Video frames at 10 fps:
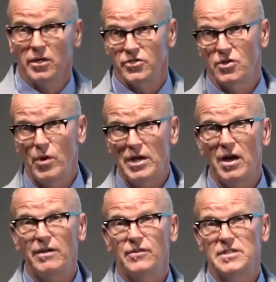So when
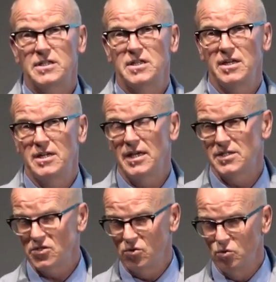I visited
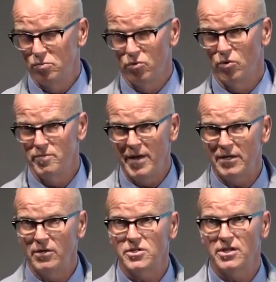his school,
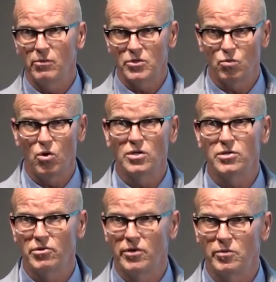Broadmeadows, there was
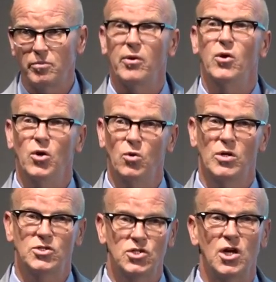one group who
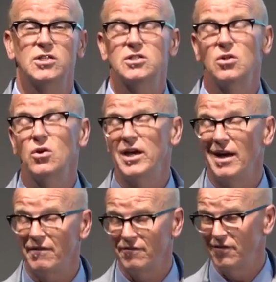were just
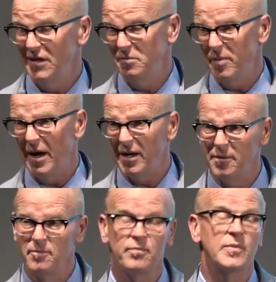looking at
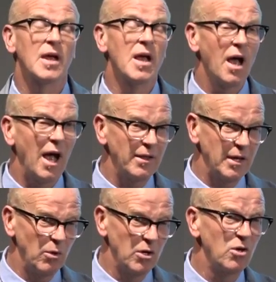feedback. And
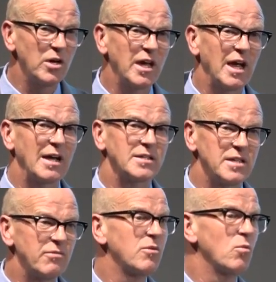they were looking at
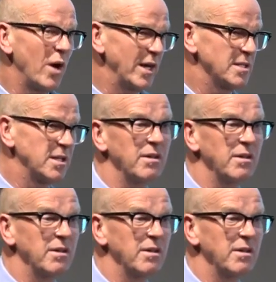different ways to